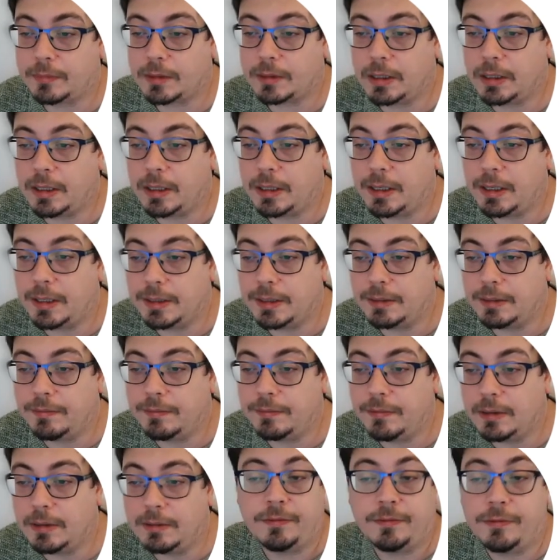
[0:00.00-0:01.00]
is the
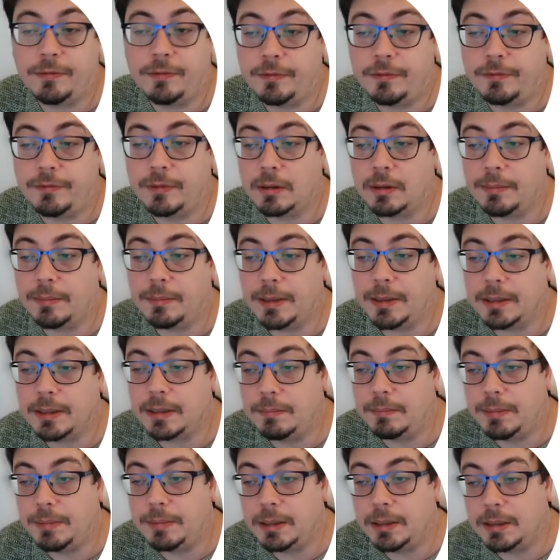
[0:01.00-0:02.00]
fundamental
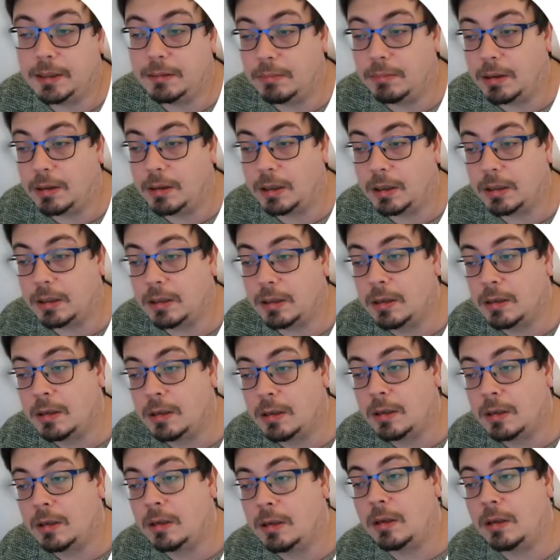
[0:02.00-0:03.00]
building block
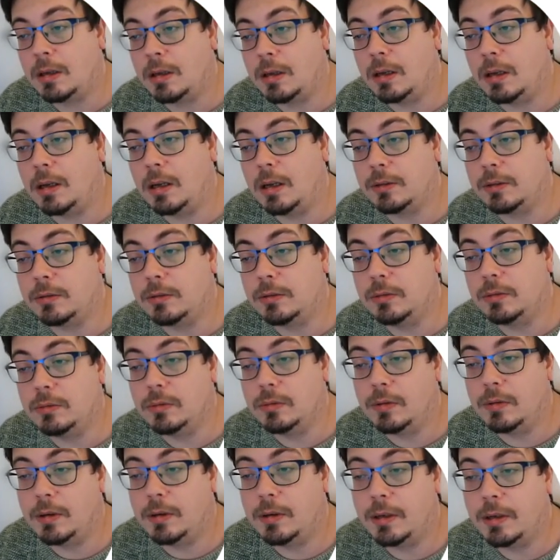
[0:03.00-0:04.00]
to
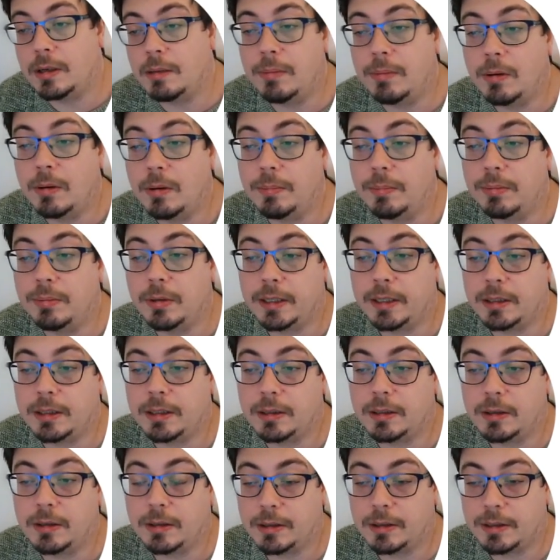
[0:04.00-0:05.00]
populate
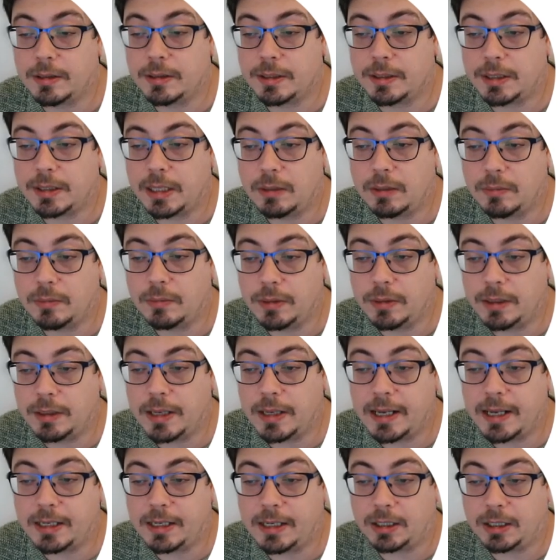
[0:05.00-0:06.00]
your state with
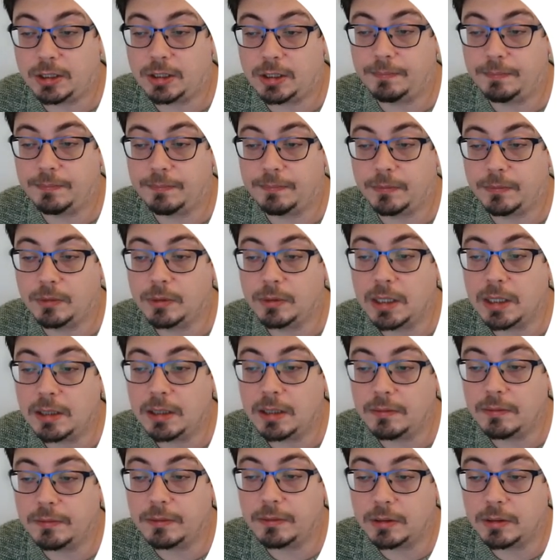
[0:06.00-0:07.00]
energy, to give
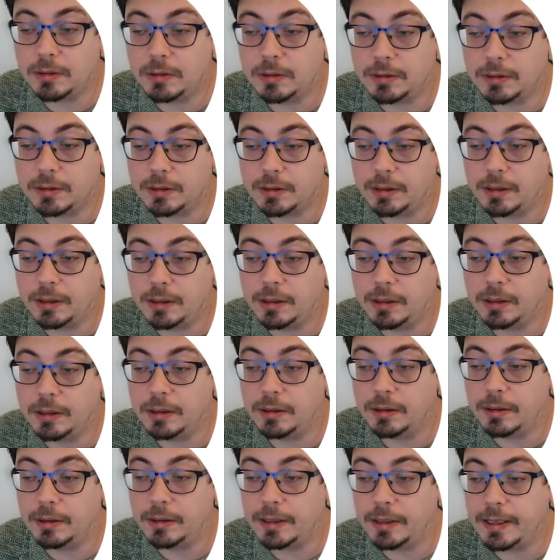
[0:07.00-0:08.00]
your
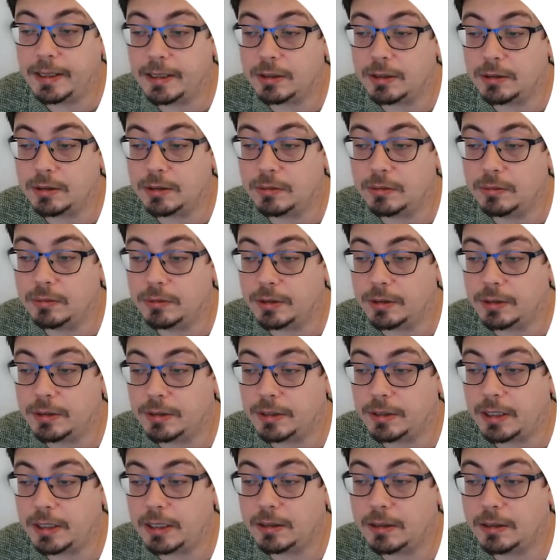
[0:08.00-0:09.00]
energy to your
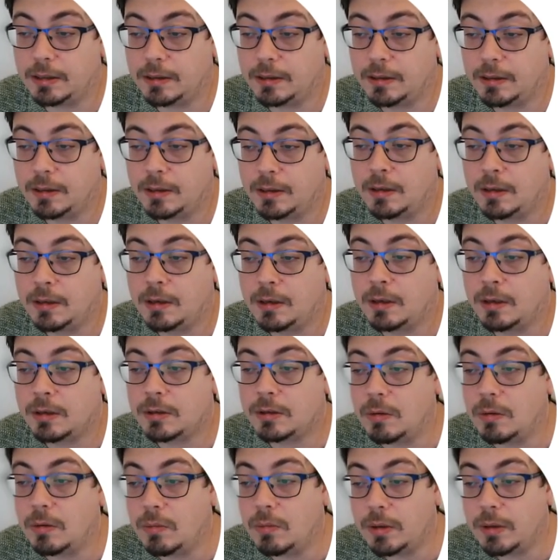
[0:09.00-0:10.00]
state.
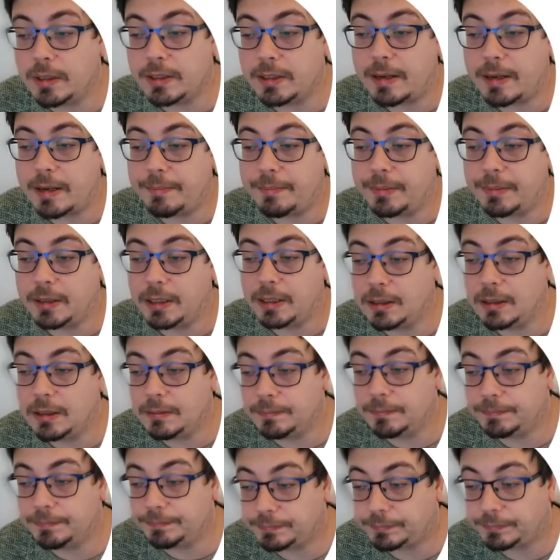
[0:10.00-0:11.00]
So what is happening
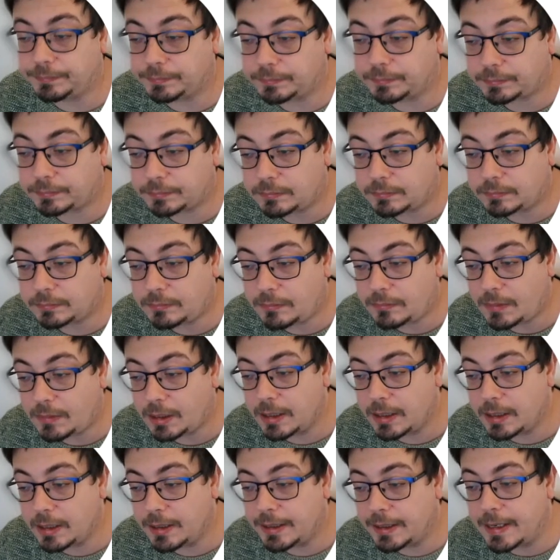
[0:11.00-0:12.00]

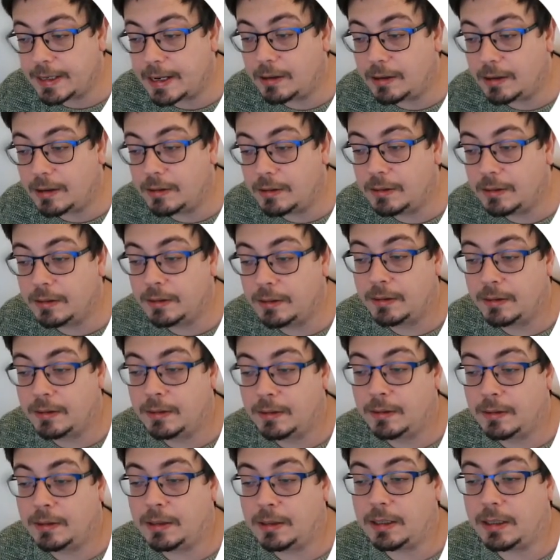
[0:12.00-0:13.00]
now
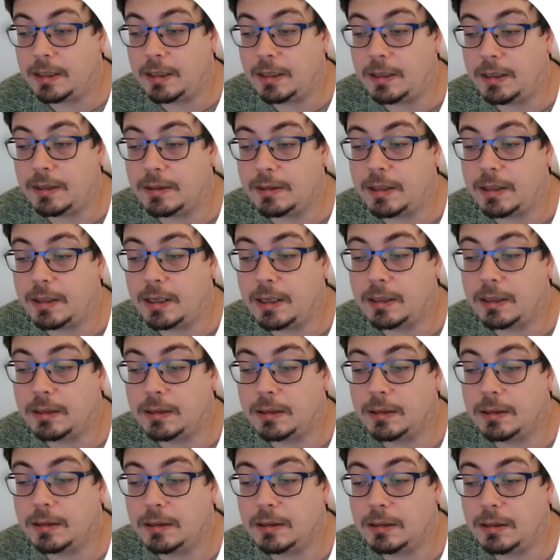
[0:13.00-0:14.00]
is that
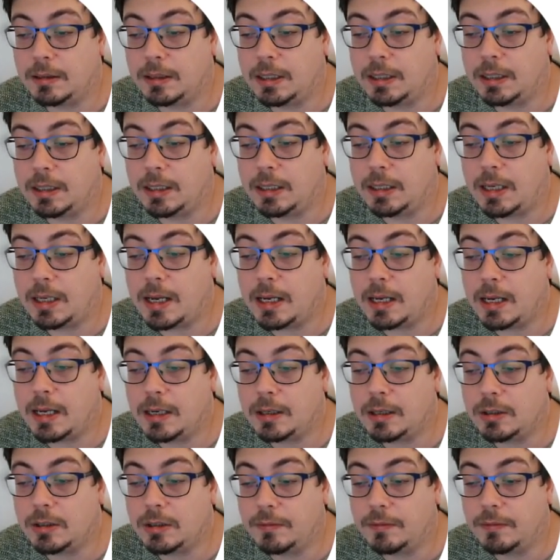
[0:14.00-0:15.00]
the
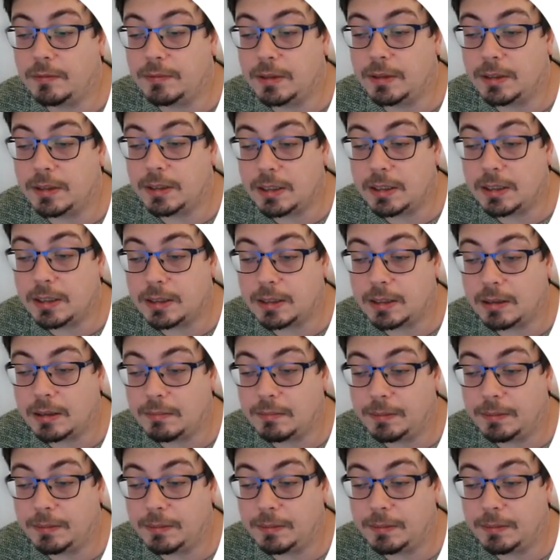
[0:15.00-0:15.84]
energy of the system